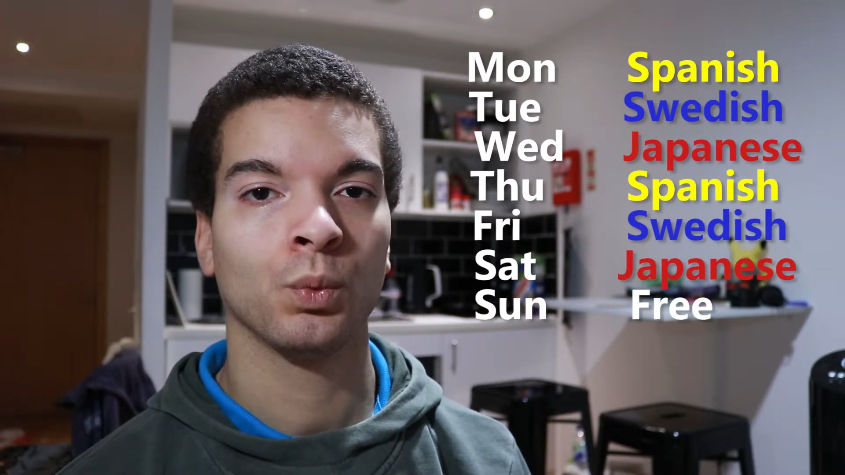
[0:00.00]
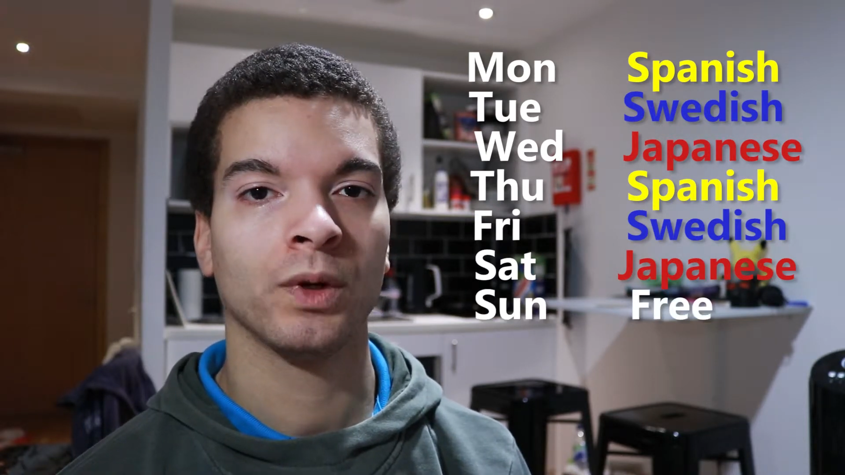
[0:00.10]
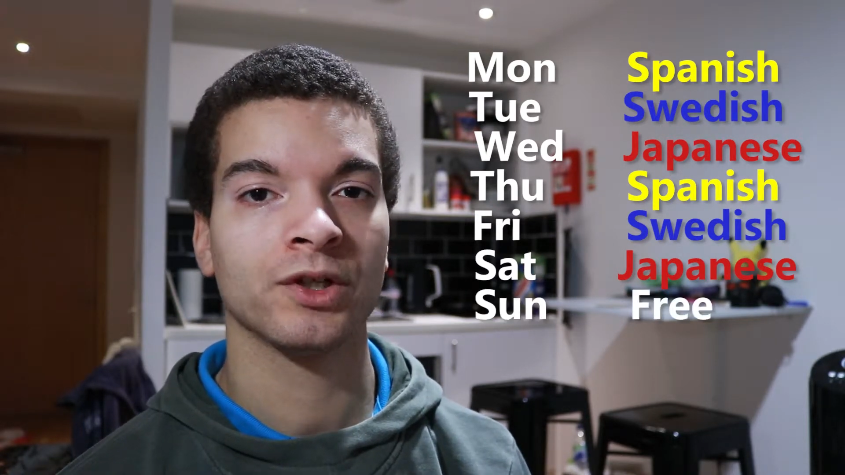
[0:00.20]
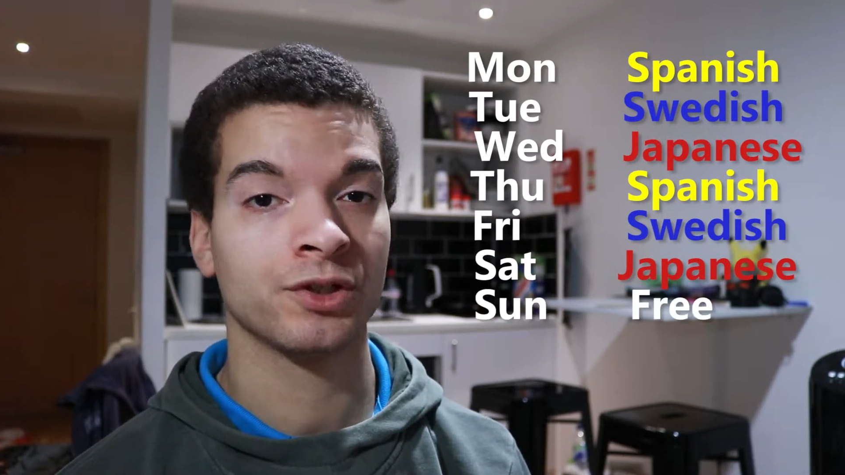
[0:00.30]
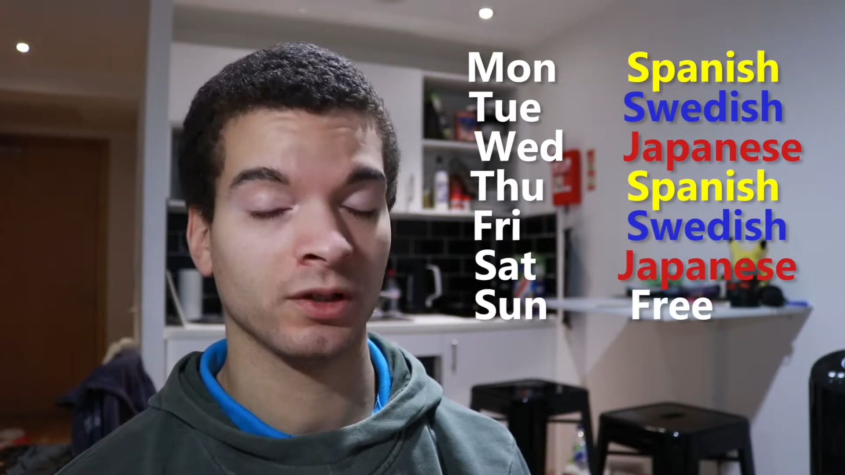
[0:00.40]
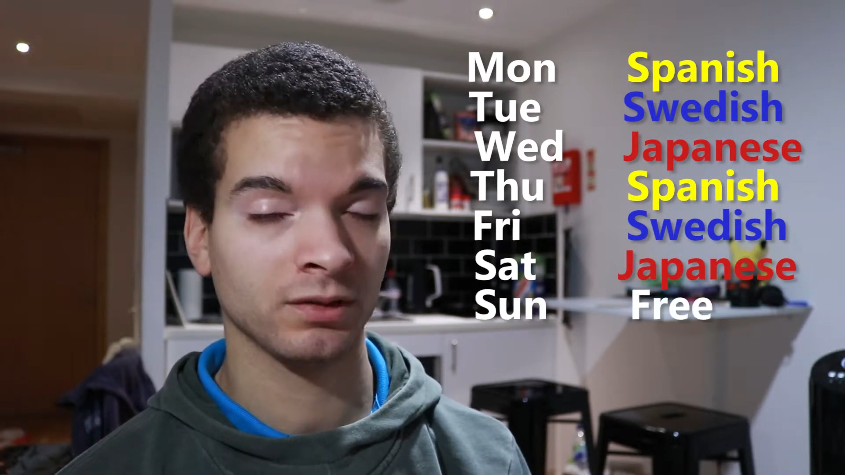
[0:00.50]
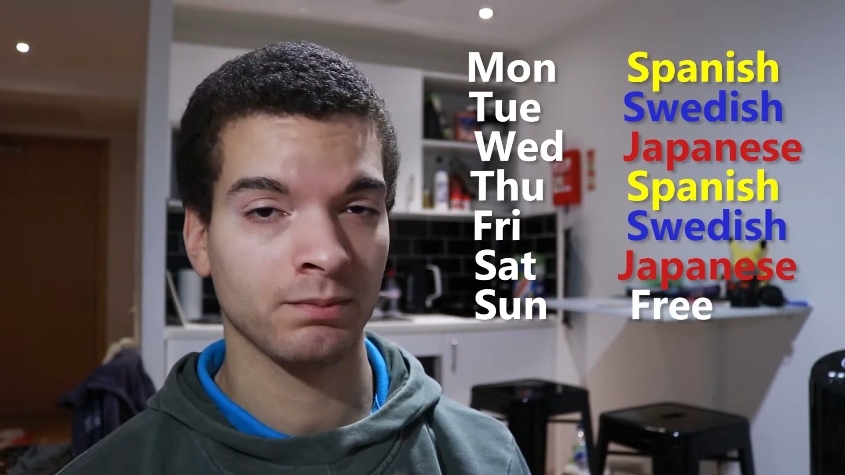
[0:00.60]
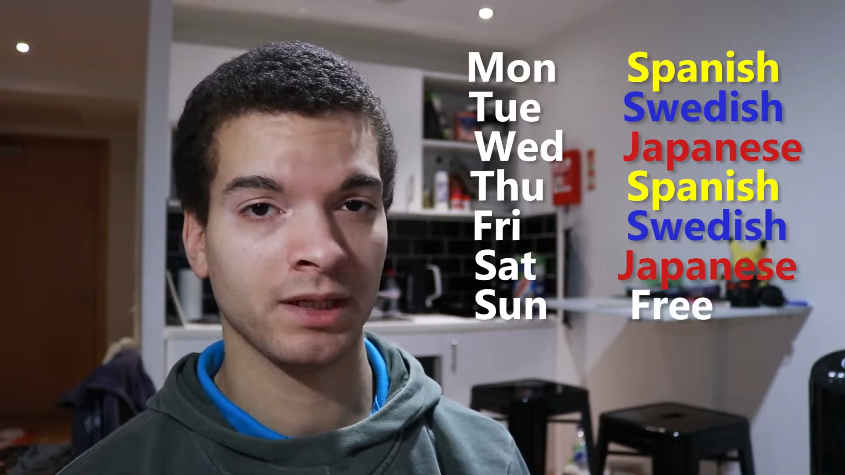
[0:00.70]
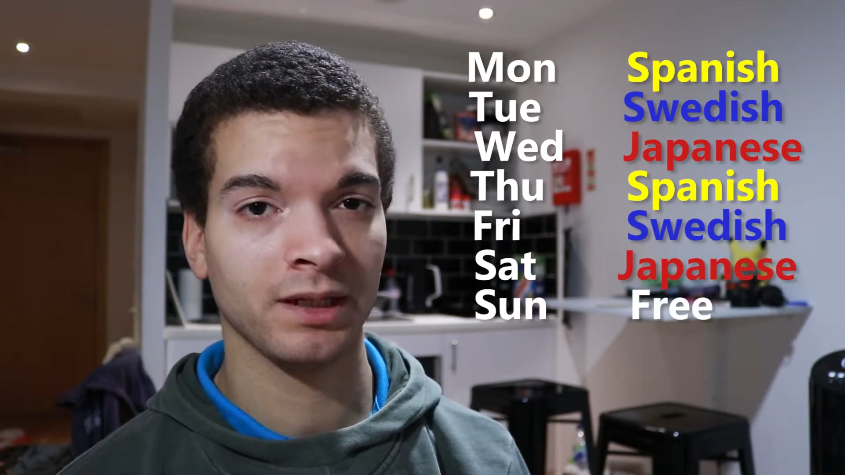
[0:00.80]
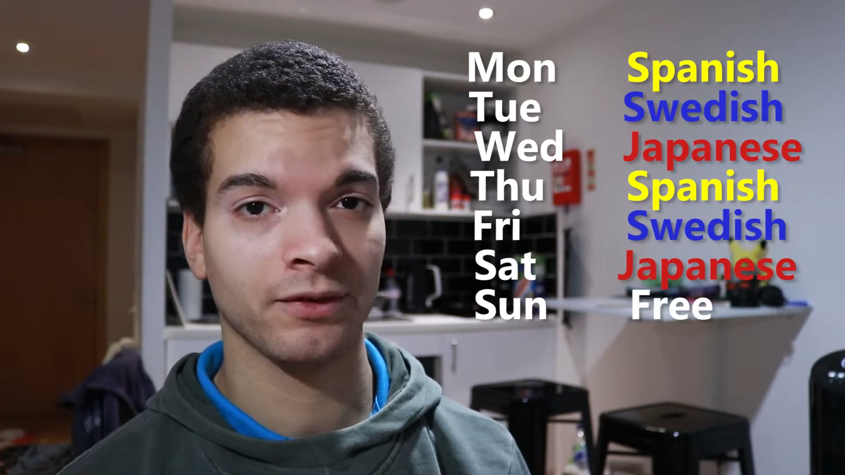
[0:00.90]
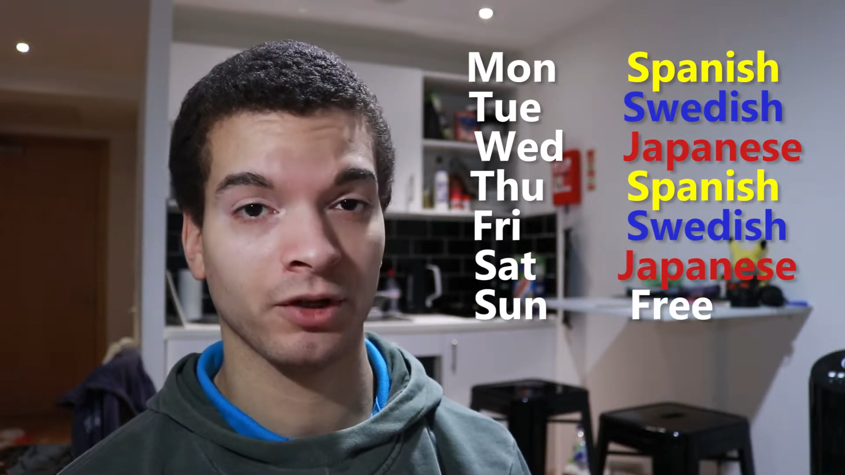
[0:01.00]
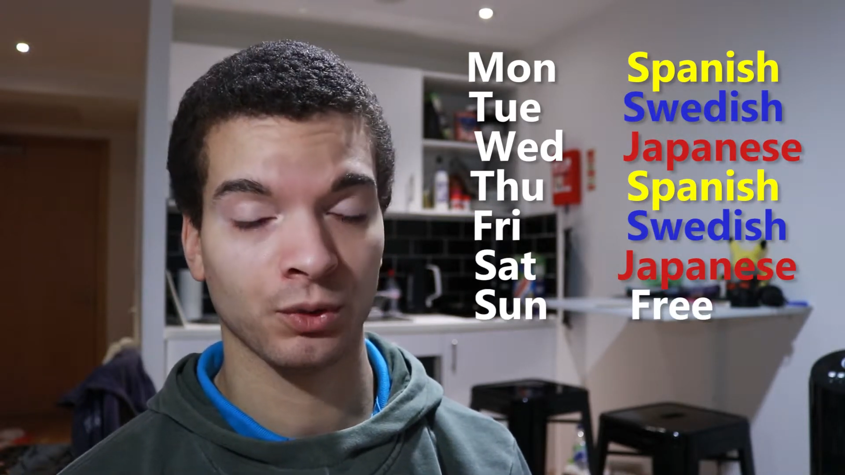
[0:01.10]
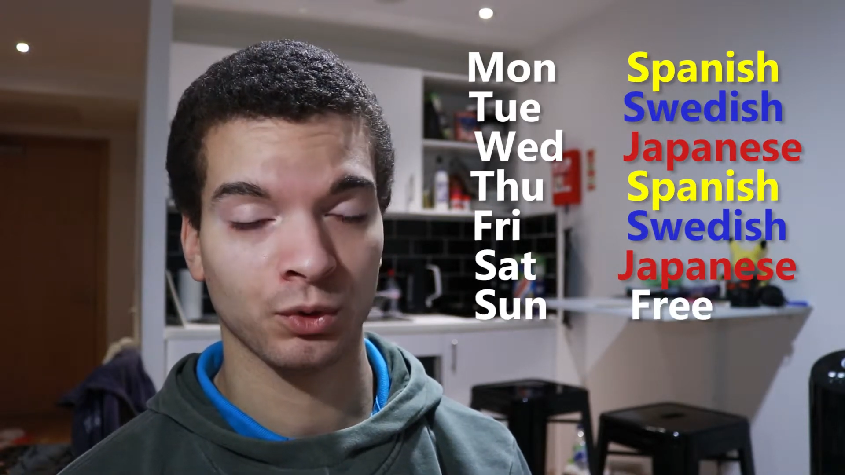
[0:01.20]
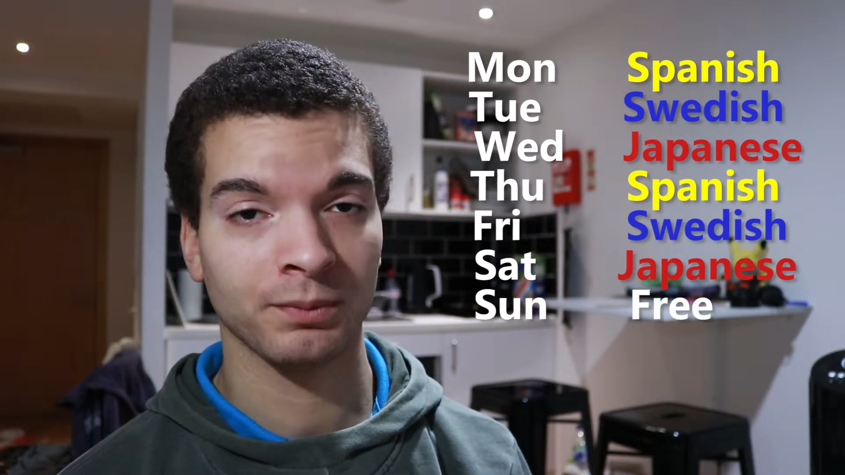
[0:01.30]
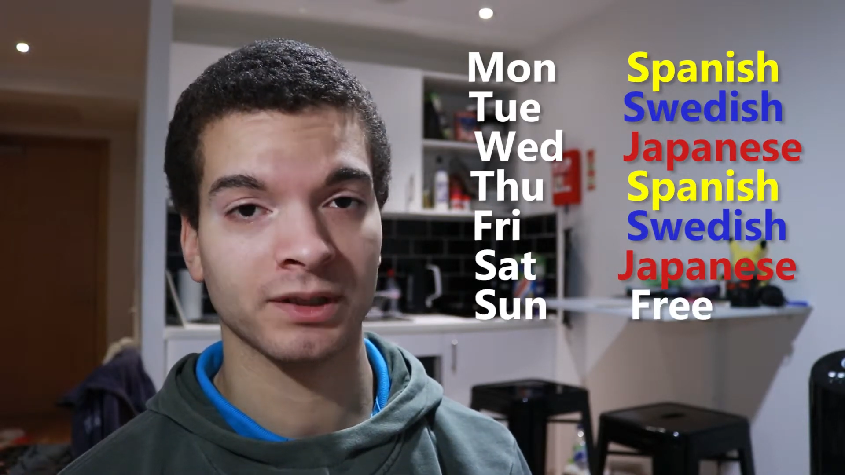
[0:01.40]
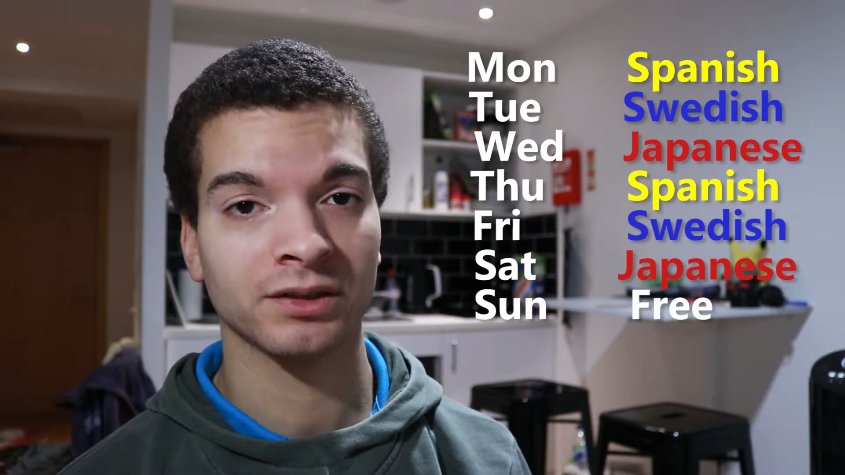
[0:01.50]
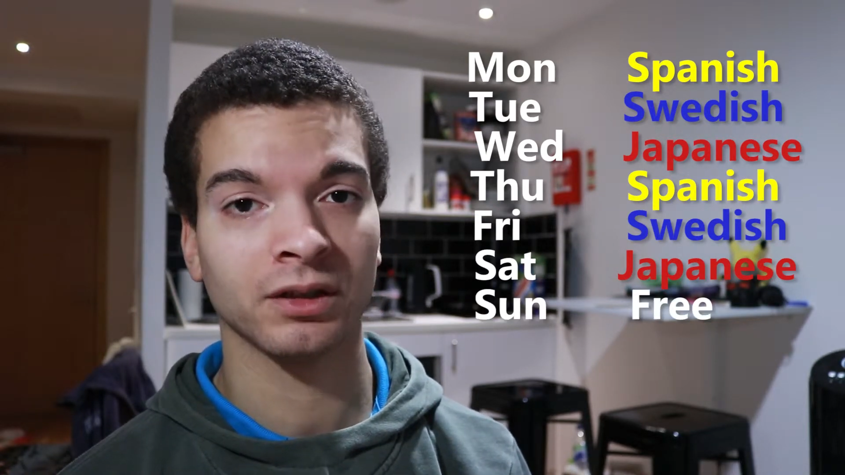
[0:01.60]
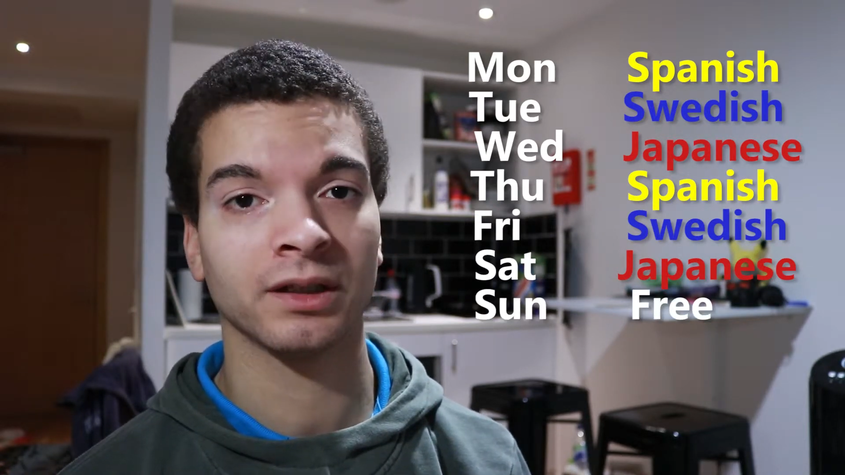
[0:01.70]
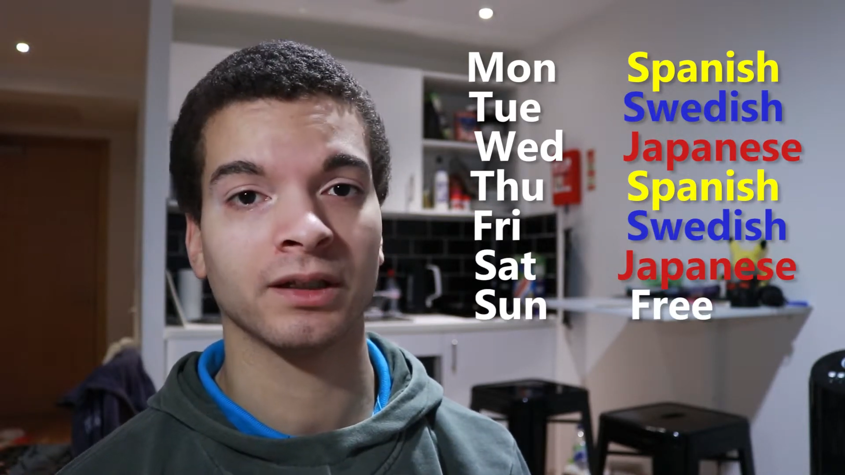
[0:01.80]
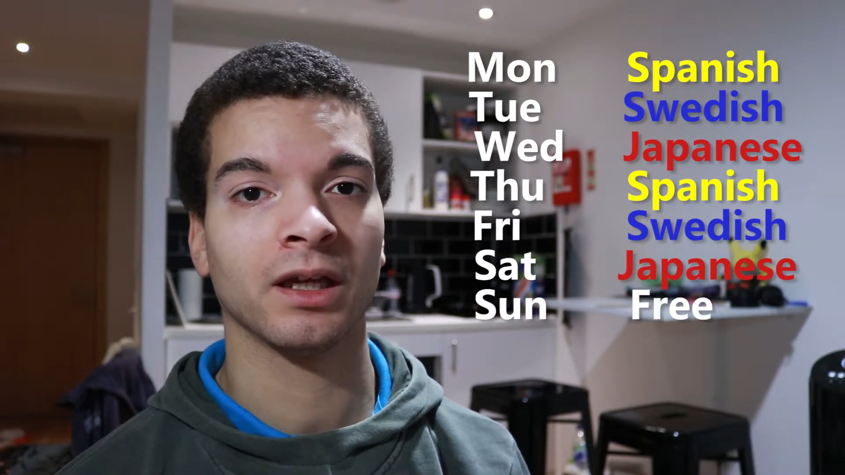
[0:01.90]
which doesn't mean that I won't be studying.